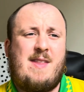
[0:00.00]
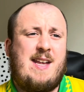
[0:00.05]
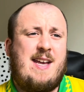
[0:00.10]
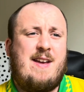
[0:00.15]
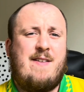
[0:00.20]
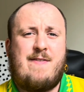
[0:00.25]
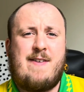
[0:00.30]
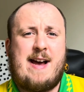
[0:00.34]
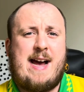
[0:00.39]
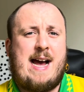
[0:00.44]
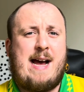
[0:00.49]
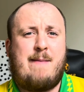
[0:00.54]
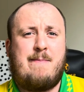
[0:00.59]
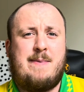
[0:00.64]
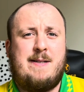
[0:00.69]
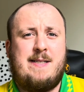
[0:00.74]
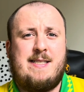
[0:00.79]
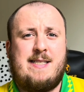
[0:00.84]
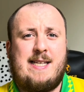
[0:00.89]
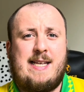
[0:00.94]
If it
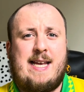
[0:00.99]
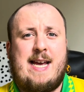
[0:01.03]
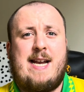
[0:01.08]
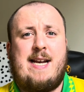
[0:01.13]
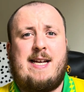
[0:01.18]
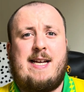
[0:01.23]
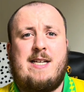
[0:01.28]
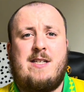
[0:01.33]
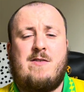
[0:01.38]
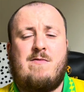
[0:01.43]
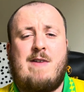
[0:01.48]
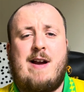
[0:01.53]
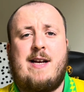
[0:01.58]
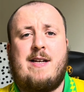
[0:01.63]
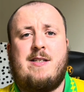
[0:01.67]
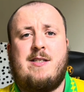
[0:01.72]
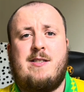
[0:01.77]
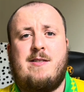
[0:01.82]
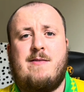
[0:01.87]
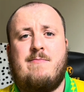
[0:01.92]
happens again against
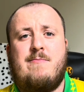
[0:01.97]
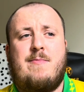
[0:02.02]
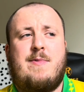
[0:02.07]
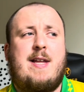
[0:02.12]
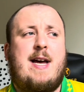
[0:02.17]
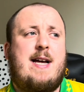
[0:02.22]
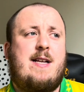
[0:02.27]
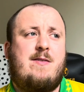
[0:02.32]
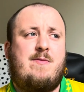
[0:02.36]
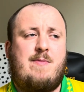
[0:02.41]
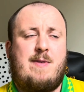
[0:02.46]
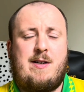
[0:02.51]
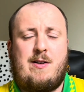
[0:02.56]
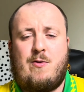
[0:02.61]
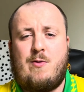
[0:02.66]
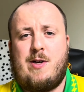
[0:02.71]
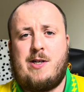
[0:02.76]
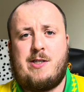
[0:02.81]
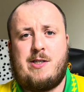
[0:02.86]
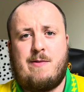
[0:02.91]
Wrexham, that's when
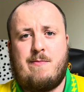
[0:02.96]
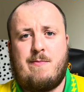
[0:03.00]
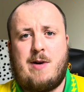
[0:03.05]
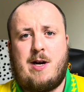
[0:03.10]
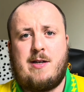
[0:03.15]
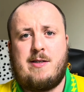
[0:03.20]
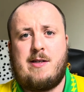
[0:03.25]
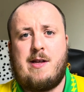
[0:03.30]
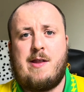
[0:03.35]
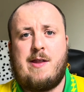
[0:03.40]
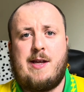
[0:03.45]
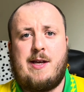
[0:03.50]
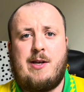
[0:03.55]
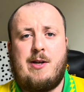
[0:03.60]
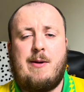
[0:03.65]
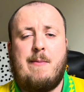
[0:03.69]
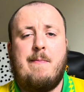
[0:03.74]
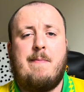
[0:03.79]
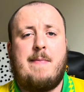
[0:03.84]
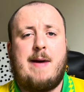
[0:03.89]
question marks, I
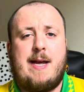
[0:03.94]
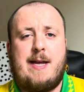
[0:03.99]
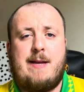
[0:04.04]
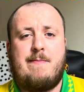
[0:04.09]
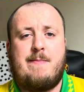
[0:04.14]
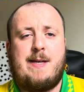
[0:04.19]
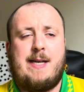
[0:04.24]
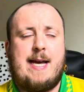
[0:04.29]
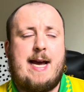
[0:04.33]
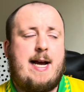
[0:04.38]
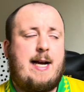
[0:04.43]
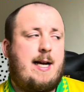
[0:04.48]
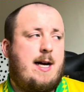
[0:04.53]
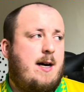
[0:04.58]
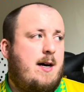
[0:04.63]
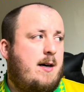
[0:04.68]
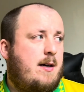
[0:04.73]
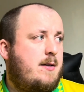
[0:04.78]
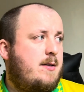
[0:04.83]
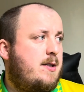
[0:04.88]
think, may be getting
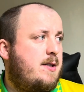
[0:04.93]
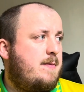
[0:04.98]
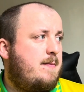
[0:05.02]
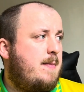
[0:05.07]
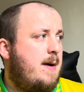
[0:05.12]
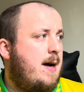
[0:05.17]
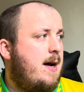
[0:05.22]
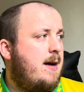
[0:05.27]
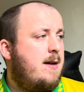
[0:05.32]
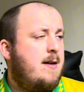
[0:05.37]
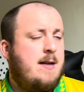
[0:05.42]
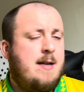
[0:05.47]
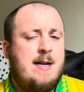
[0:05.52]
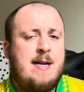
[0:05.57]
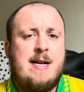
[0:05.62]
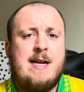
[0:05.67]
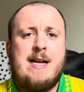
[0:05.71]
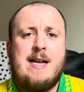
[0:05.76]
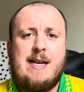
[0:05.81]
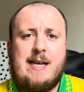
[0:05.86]
asked. But
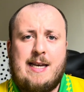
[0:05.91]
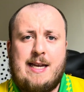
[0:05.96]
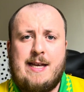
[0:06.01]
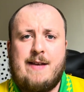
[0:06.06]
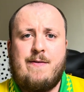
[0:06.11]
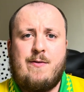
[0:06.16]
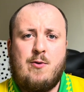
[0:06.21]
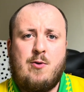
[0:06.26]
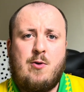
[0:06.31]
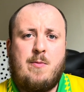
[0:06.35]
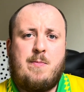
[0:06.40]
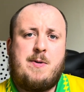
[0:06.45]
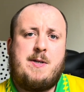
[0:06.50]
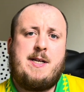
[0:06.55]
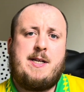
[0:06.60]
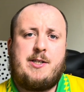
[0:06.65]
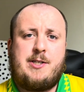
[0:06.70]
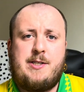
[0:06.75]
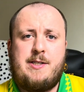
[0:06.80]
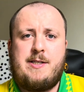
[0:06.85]
leave your
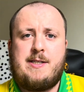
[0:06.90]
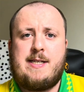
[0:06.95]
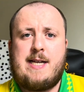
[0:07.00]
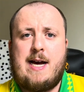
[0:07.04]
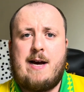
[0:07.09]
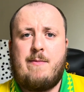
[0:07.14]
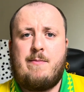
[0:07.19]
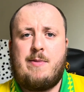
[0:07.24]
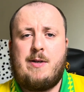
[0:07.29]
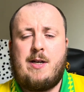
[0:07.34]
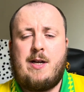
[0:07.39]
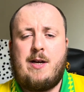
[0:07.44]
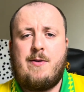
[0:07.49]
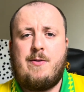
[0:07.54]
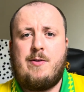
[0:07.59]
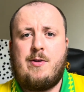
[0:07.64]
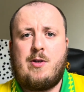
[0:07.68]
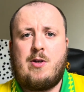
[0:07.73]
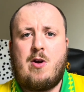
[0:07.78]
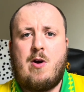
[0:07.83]
predictions down below
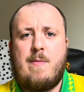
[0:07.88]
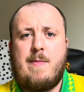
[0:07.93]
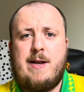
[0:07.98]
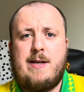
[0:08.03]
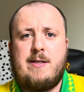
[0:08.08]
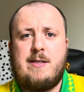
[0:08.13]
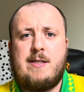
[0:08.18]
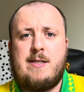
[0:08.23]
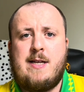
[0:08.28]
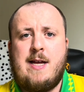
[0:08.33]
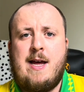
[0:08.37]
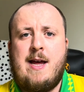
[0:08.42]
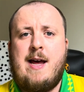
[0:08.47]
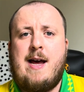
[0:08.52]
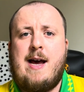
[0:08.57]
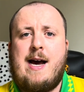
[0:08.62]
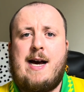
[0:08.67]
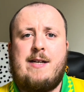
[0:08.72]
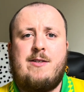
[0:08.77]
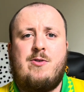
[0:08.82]
in the comments.
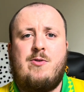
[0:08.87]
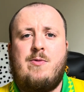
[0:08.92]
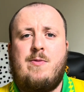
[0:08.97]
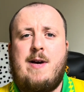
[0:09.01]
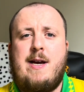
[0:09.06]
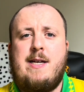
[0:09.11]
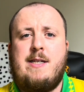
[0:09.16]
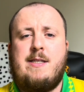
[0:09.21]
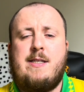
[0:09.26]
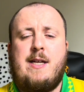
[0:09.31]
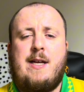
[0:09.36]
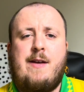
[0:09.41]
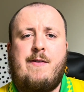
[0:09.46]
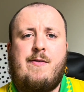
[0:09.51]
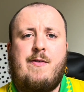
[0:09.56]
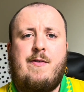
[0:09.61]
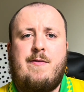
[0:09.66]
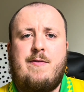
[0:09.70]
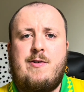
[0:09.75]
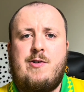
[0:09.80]
As always,
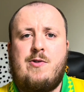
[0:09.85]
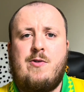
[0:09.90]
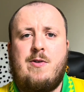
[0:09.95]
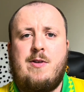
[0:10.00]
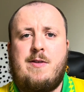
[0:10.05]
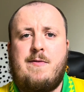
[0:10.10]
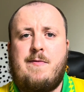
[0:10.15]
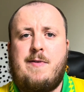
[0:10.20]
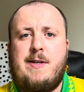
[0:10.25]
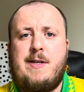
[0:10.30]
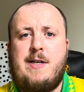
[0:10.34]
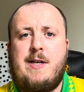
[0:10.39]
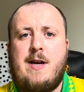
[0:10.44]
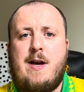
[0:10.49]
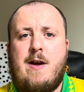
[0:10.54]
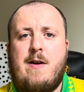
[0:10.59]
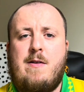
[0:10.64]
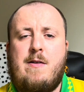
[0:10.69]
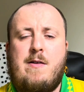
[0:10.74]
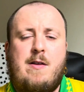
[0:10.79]
if you've enjoyed the
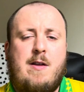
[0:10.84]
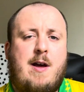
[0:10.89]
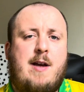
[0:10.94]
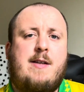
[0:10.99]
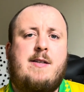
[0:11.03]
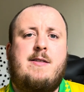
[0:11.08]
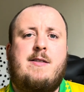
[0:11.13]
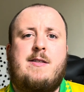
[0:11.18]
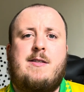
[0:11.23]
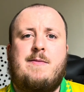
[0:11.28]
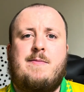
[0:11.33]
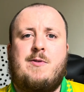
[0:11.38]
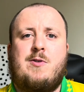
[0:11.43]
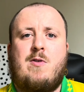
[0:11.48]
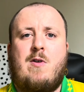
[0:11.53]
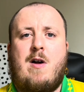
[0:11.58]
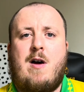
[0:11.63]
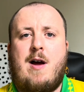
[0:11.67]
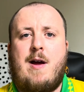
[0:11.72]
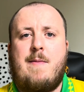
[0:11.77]
video, like and
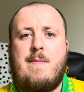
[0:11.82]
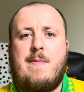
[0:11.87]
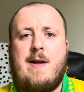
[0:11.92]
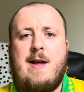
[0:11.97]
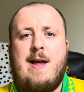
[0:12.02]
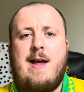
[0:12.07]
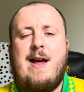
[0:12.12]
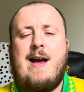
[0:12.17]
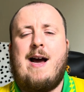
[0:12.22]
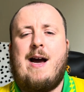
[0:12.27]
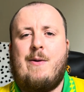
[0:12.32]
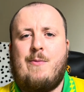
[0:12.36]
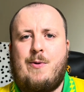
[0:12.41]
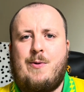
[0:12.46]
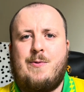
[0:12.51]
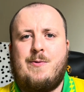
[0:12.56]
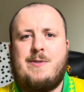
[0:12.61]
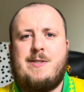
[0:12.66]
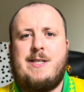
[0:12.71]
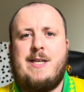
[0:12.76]
subscribe, and we
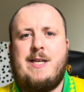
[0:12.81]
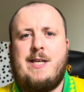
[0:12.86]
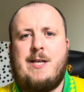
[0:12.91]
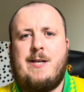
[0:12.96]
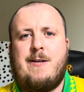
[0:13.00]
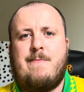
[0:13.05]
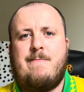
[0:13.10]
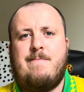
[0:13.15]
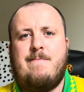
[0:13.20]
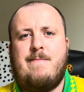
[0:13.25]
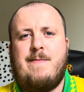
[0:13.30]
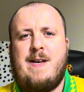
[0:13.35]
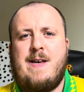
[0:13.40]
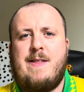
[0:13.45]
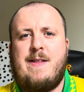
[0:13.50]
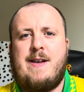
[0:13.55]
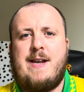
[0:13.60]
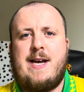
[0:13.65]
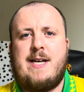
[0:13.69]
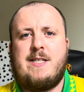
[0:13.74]
will see you in
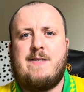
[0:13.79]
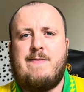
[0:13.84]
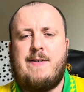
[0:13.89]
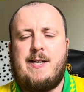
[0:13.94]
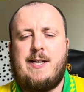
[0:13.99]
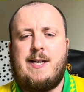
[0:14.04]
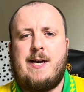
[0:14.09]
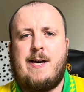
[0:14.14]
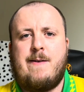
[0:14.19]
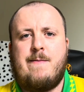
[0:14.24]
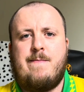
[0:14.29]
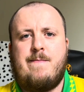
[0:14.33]
the next video.